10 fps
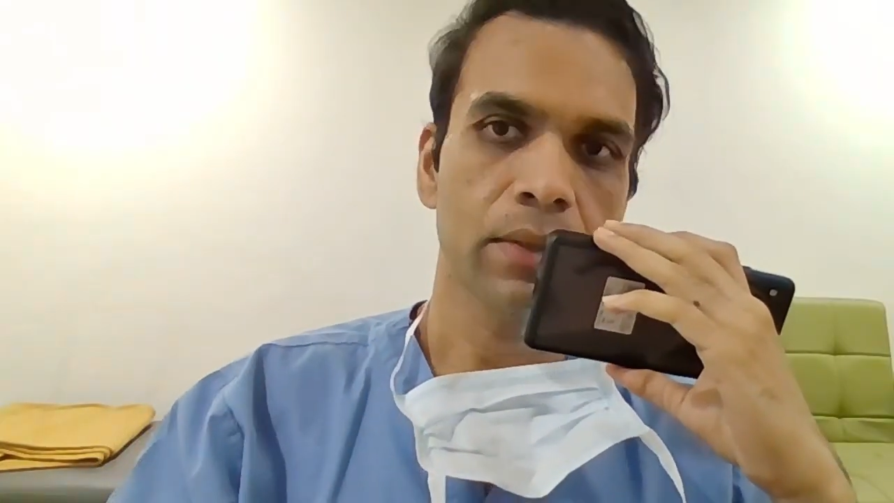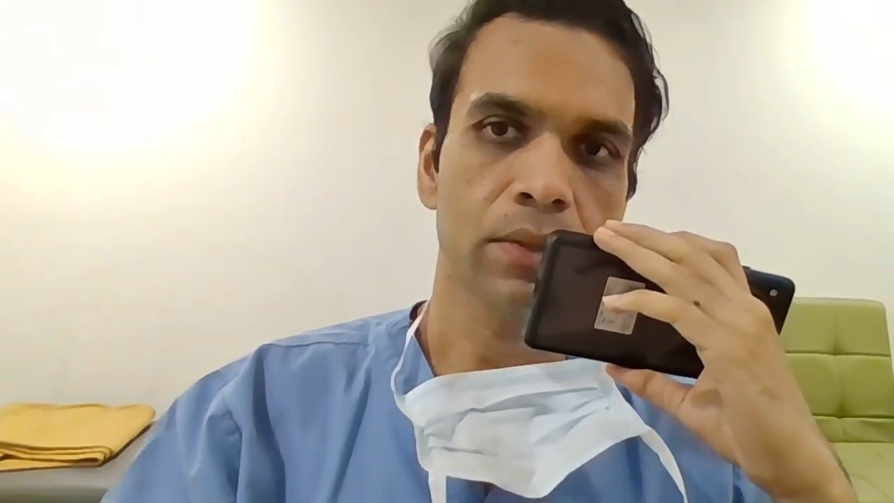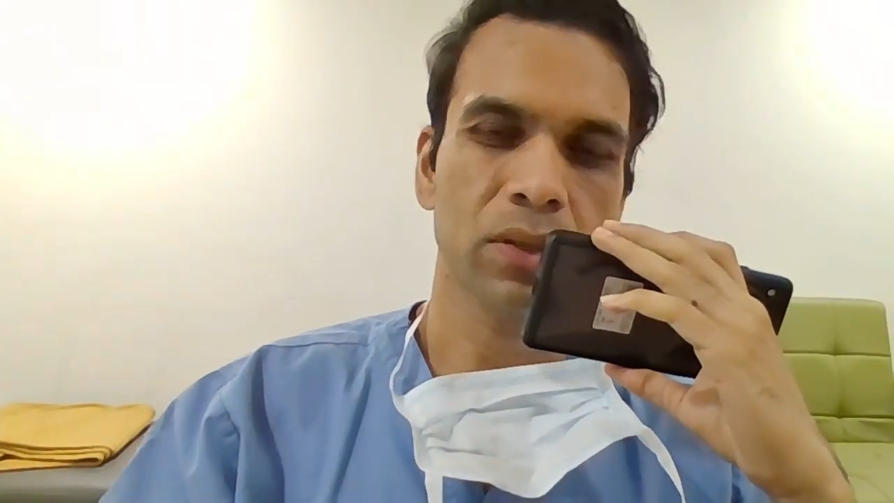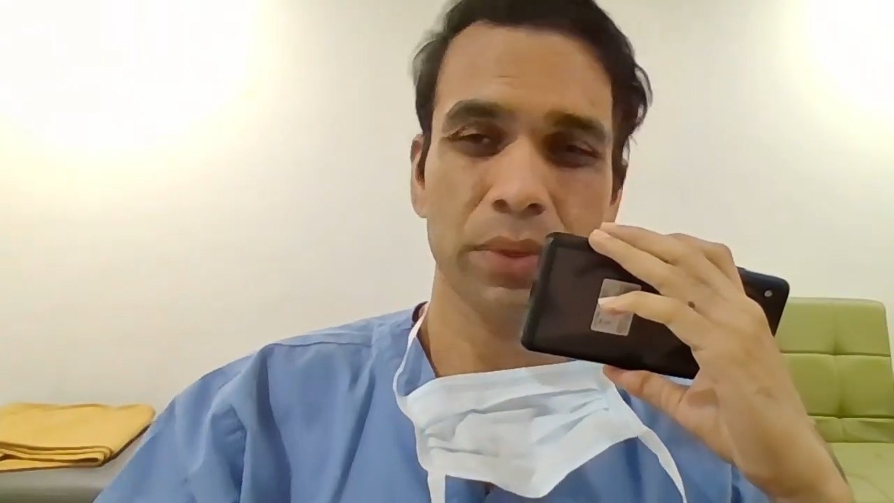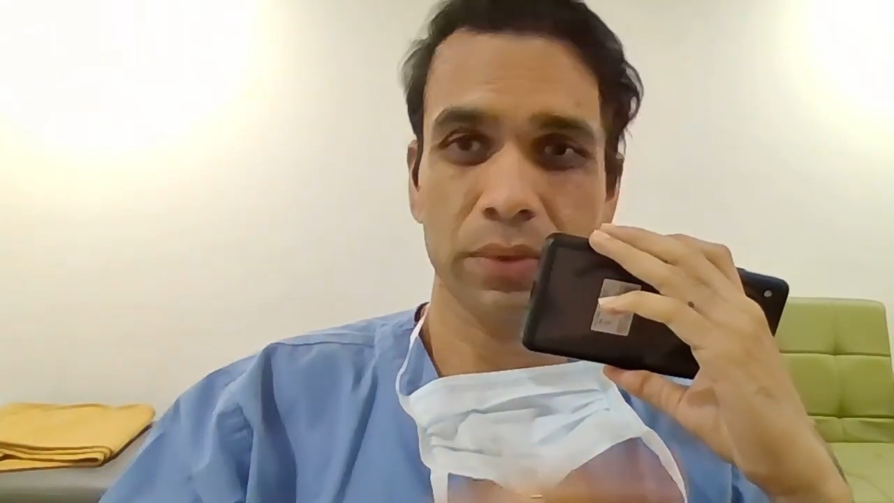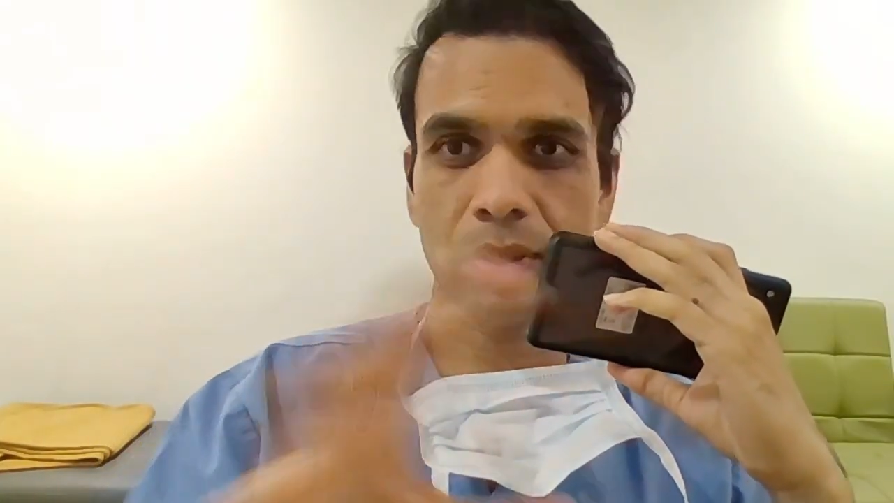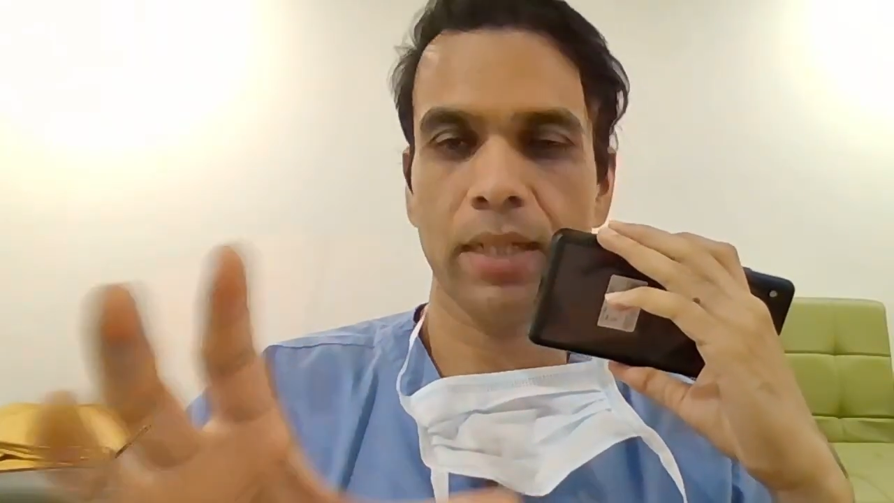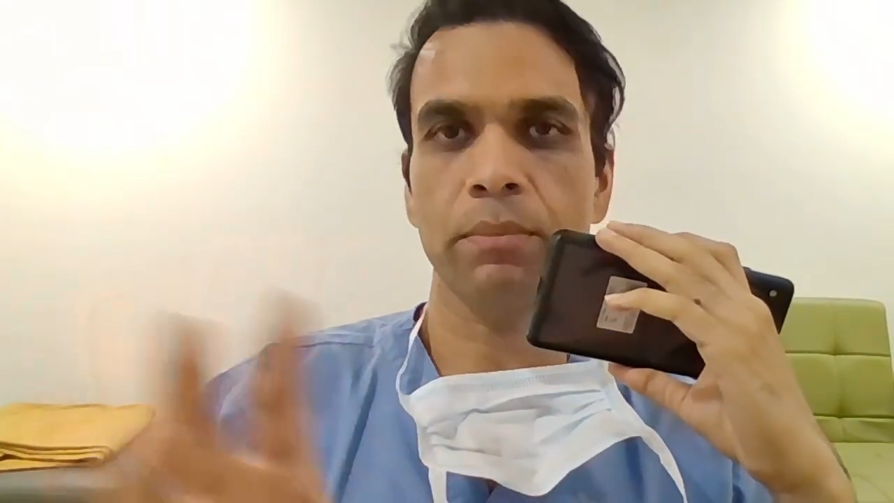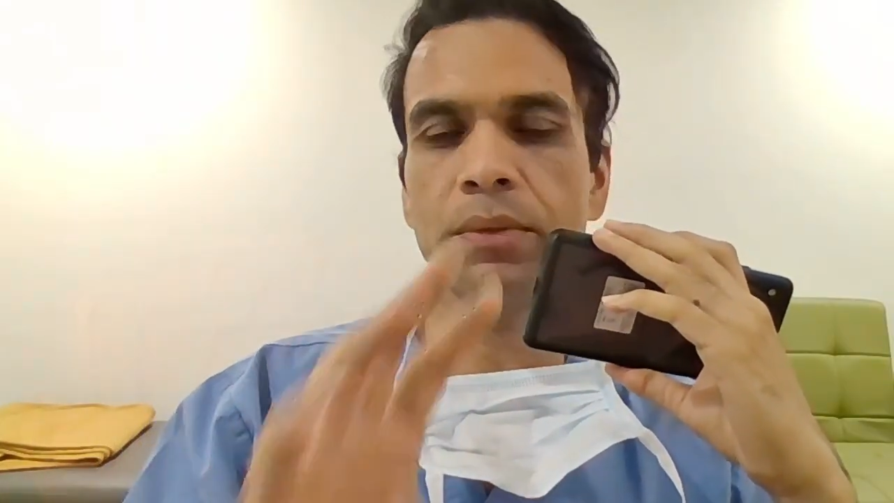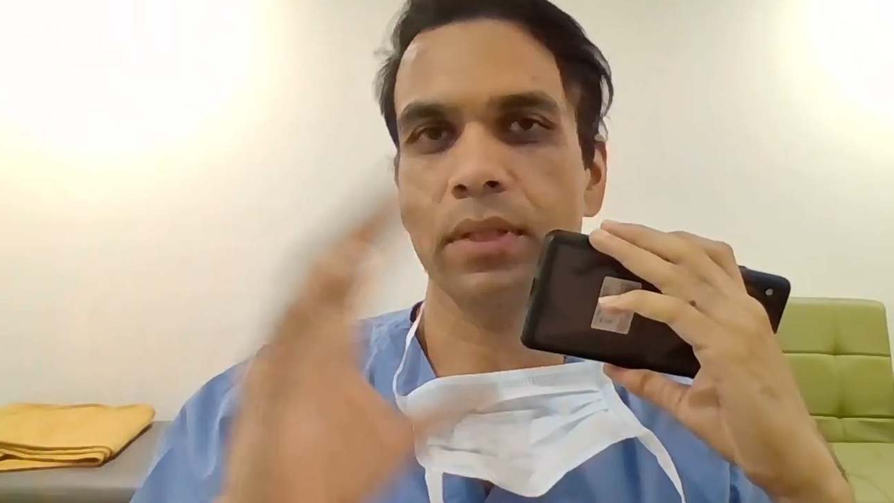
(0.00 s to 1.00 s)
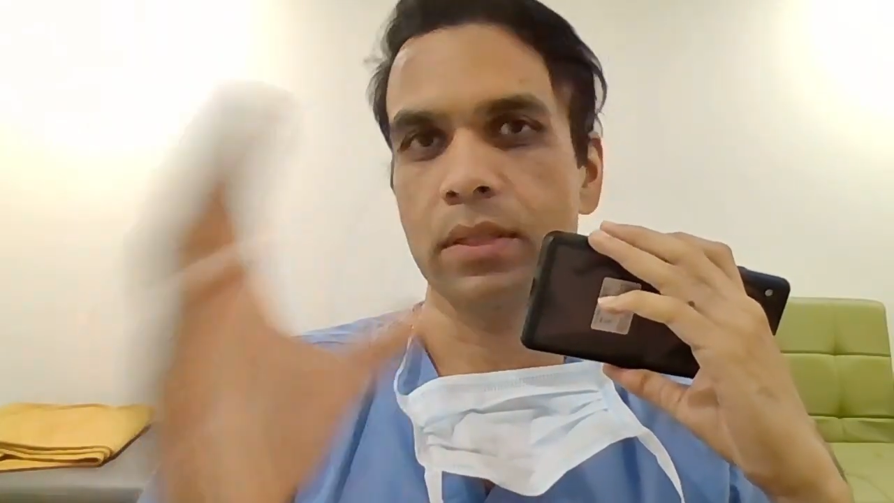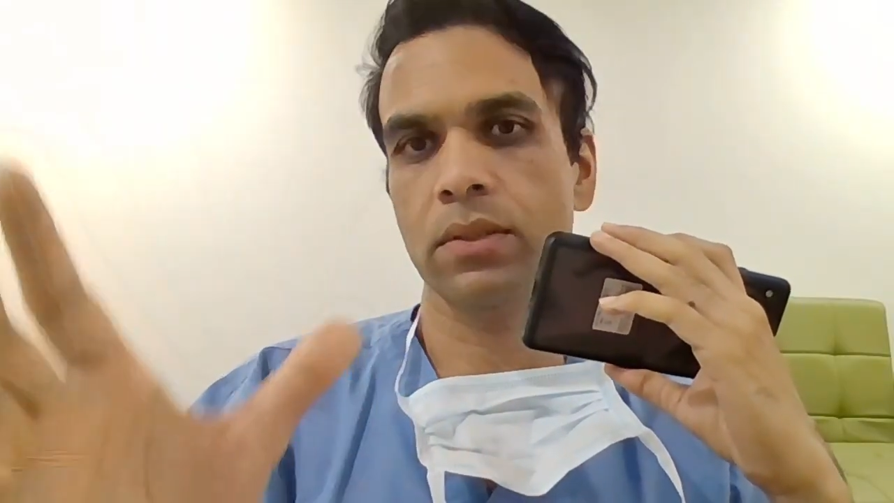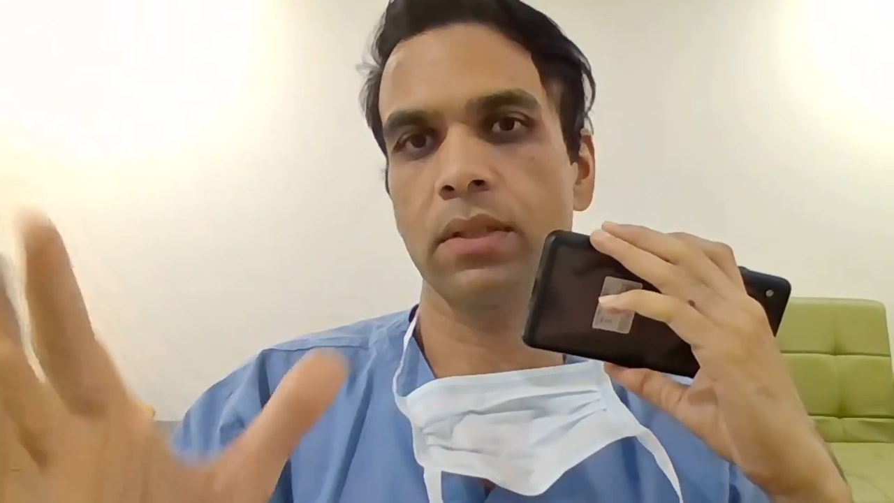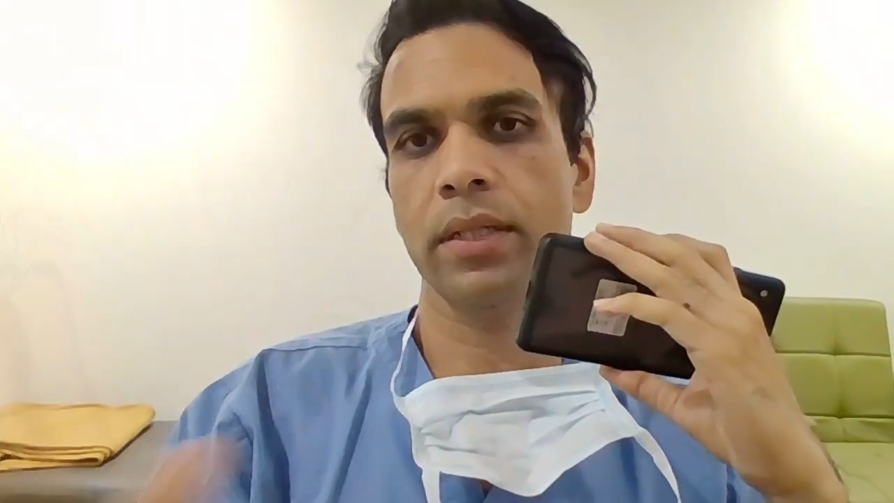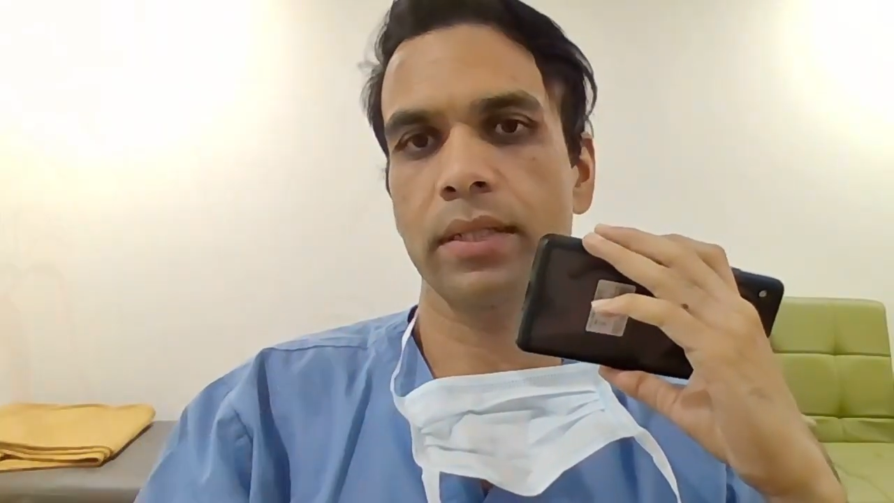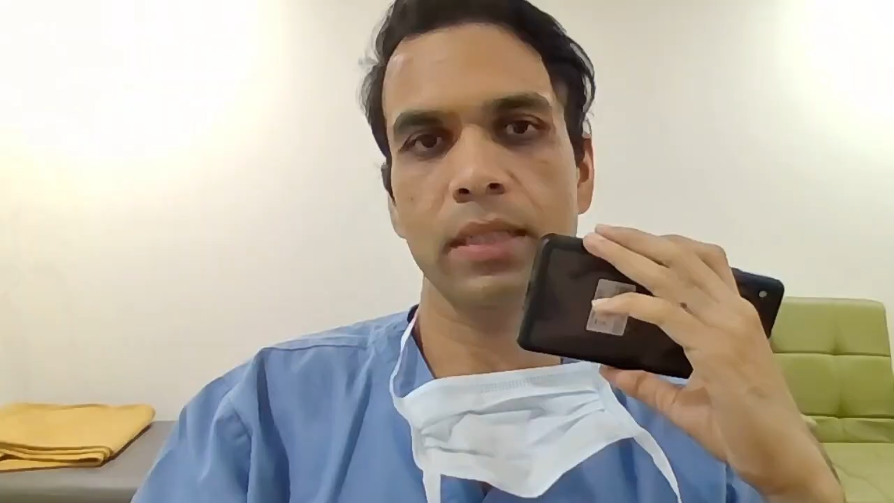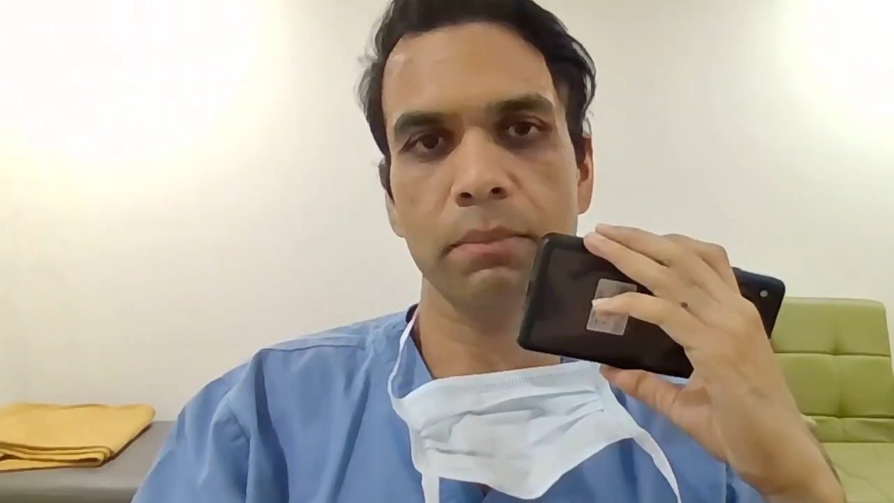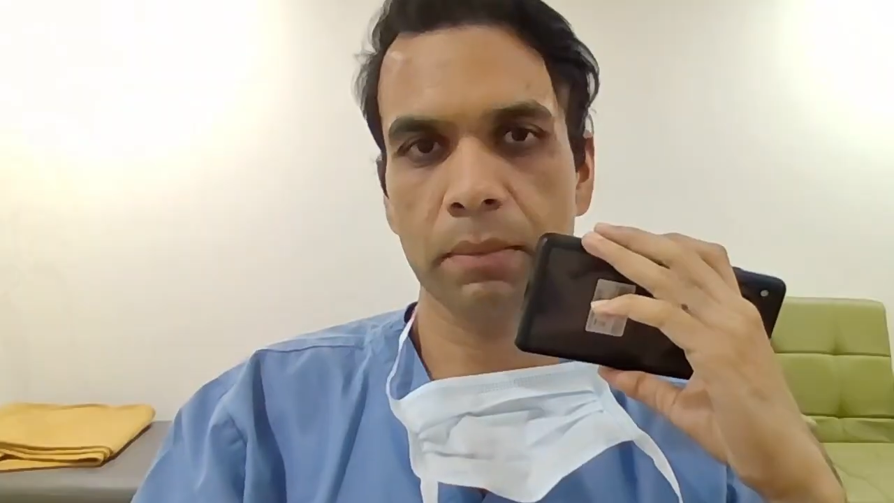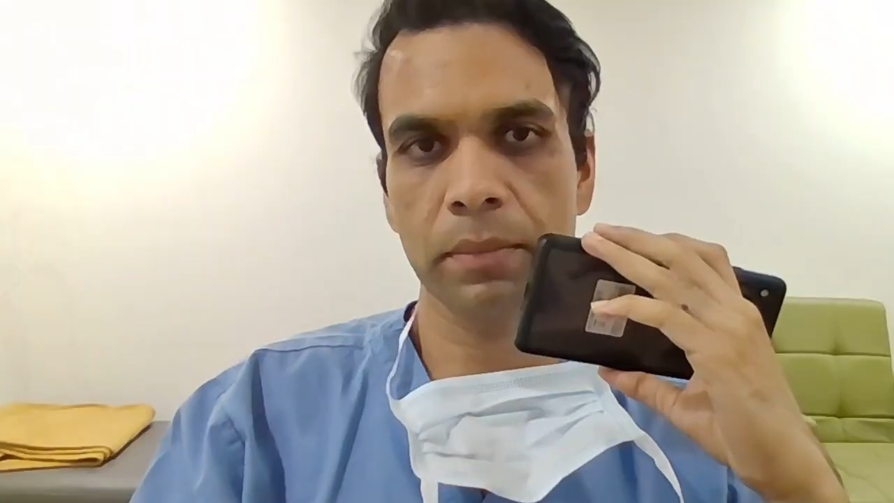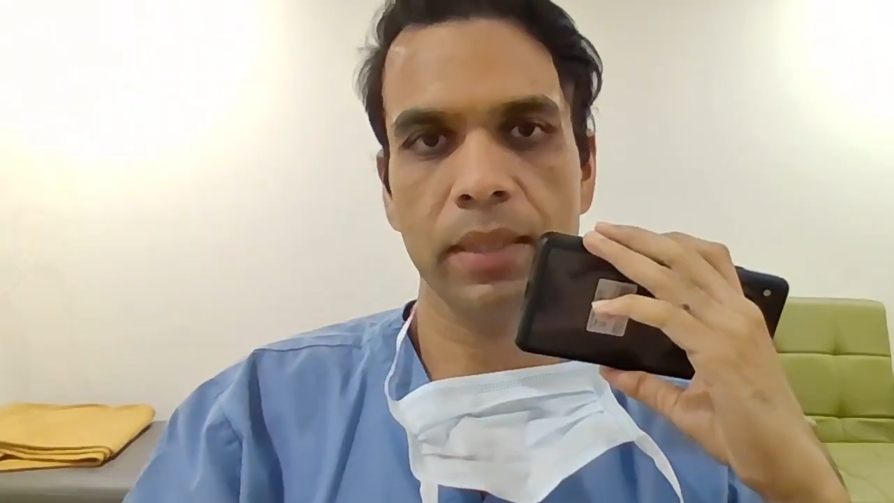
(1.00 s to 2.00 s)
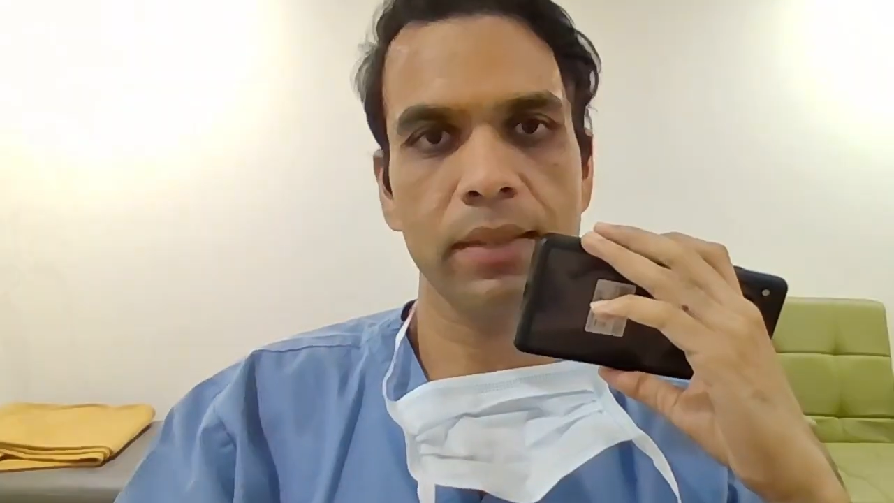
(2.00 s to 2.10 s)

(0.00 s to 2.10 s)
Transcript: So which will help you in consolidating the memory,